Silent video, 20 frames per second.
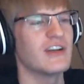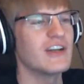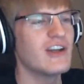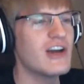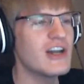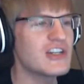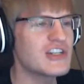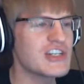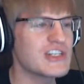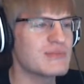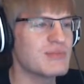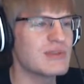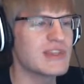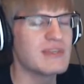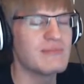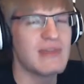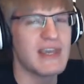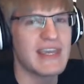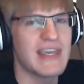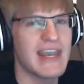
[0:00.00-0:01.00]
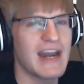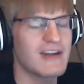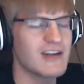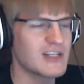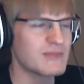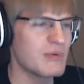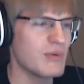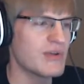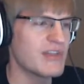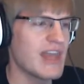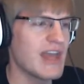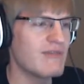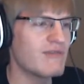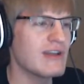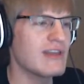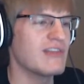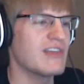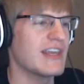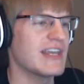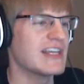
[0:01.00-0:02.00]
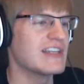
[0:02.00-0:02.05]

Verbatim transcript: and not just with the main characters, but with everything.